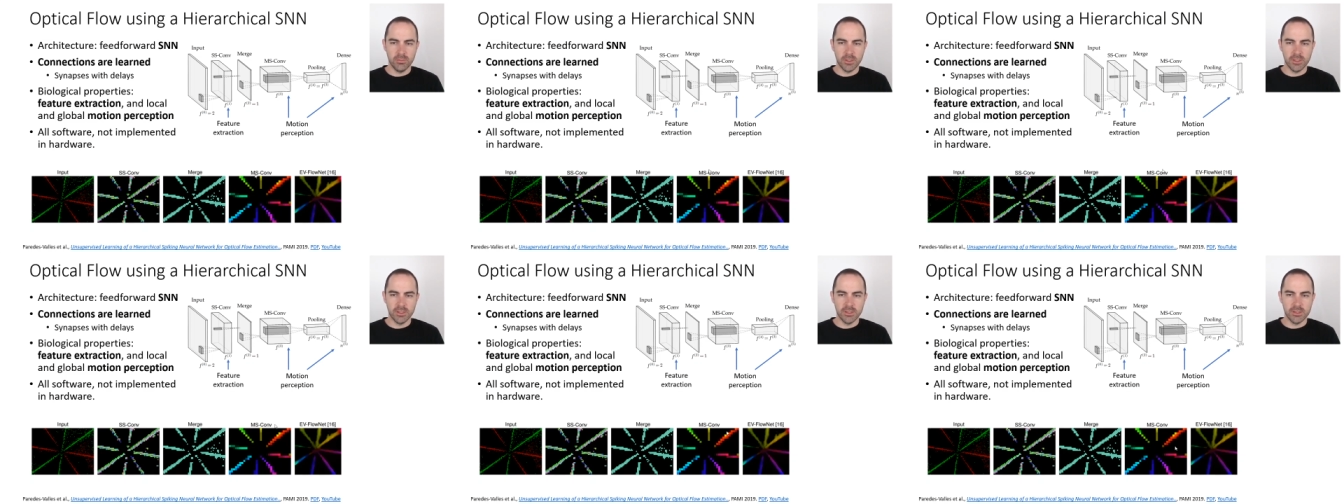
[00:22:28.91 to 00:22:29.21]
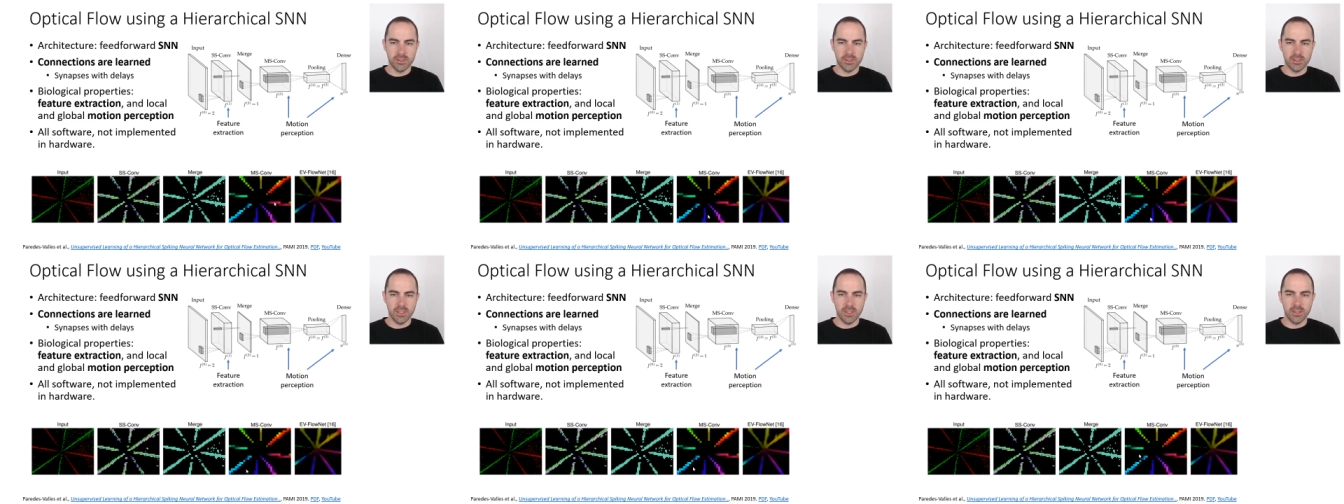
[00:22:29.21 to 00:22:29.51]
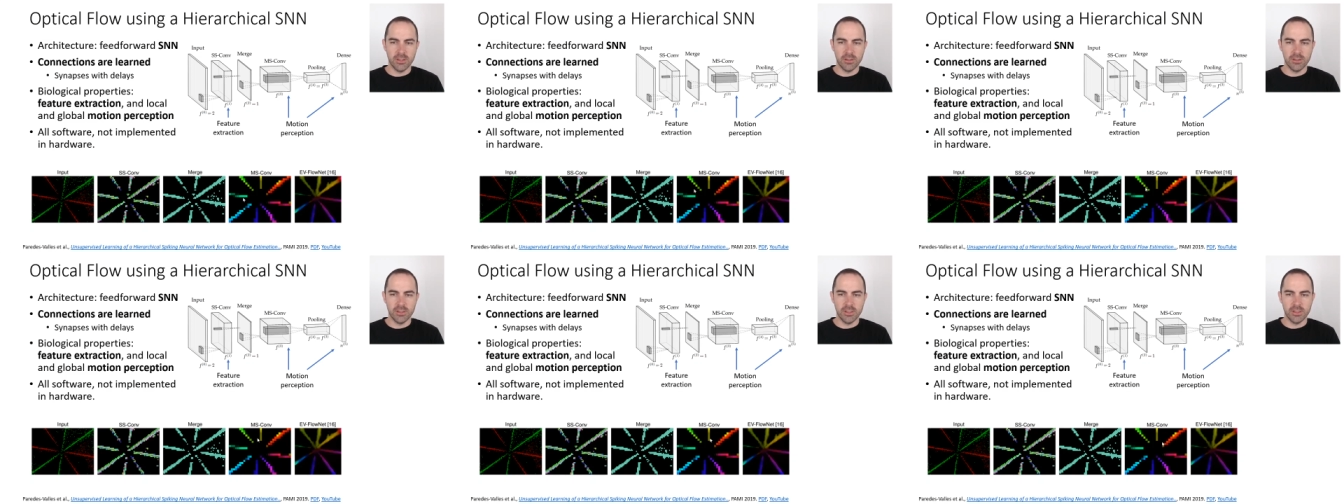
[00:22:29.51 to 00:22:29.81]
but this is
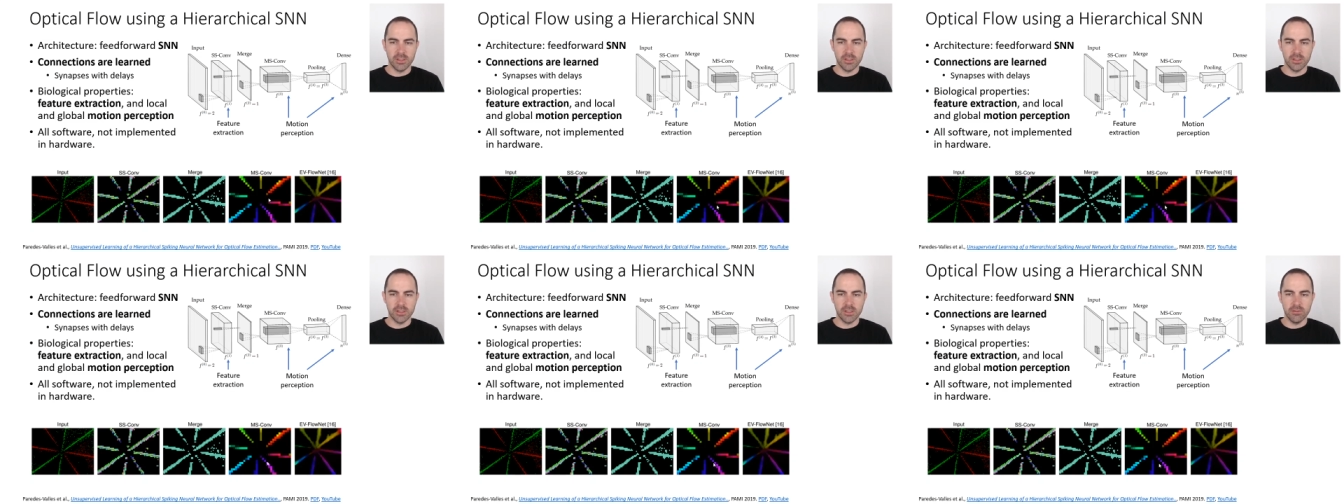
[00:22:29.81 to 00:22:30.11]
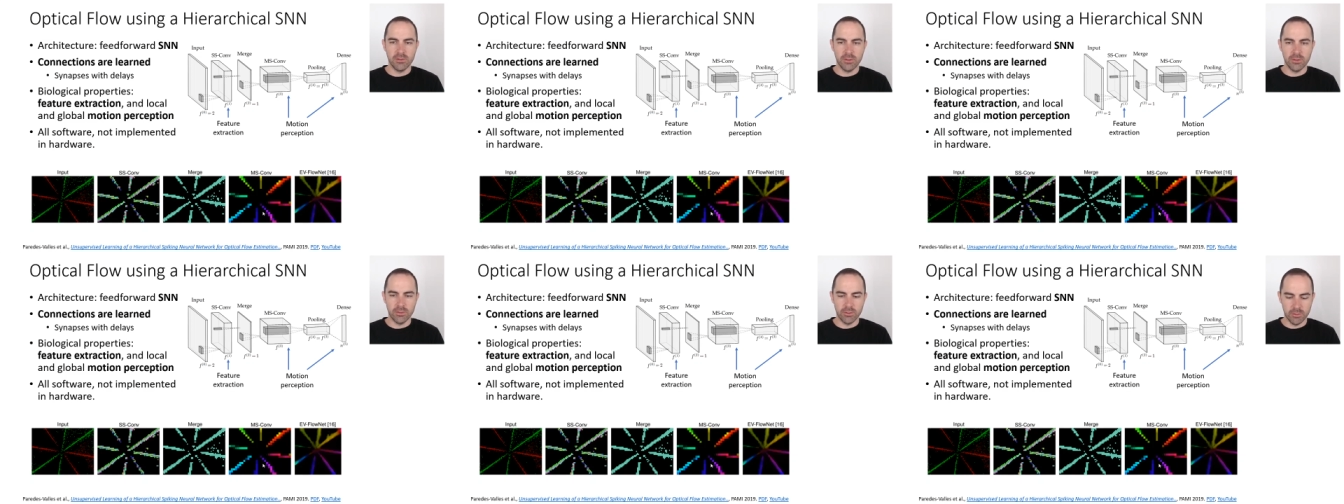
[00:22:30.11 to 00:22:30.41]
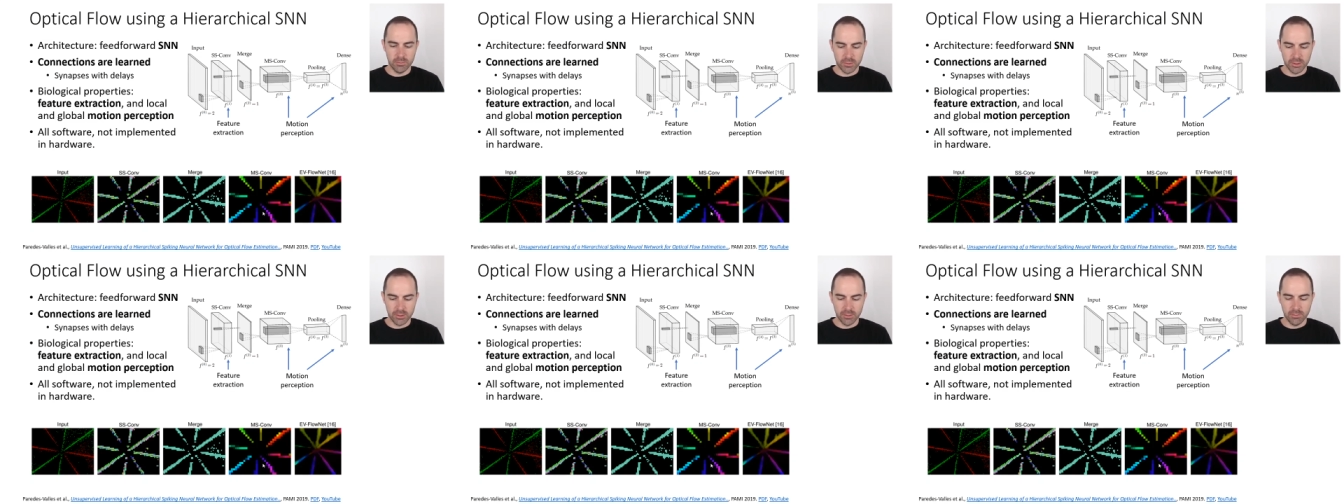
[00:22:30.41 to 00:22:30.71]
layer that is giving you
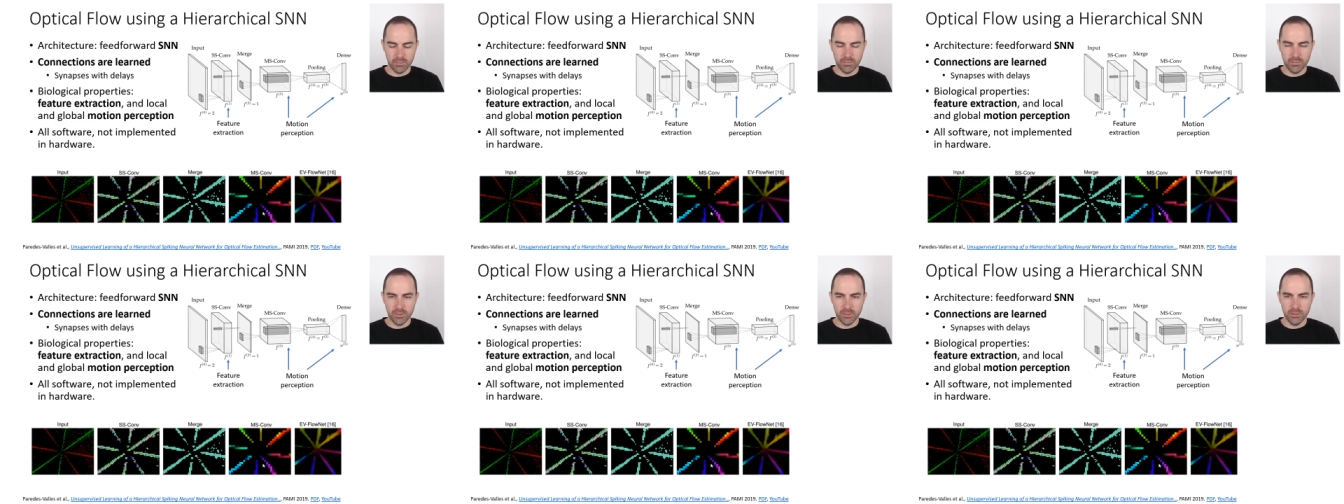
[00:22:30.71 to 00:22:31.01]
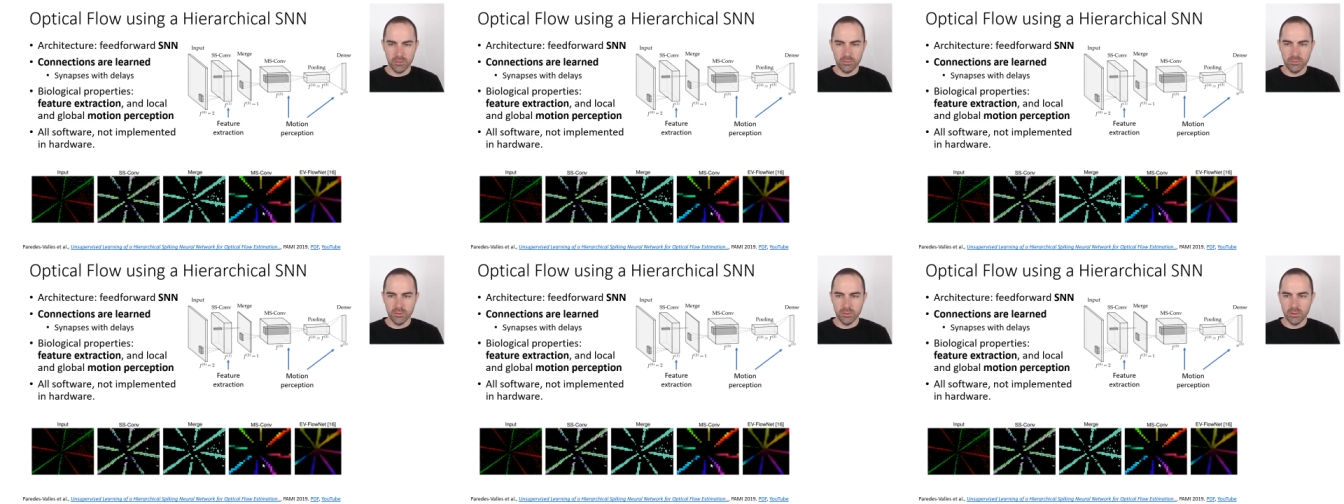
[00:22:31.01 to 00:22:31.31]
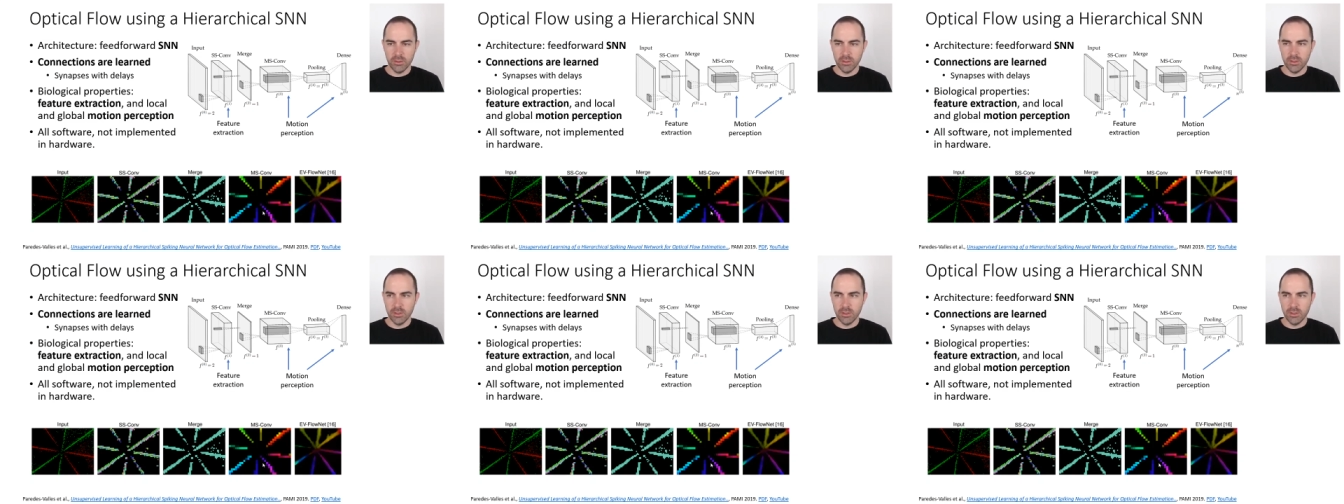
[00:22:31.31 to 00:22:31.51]
optical flow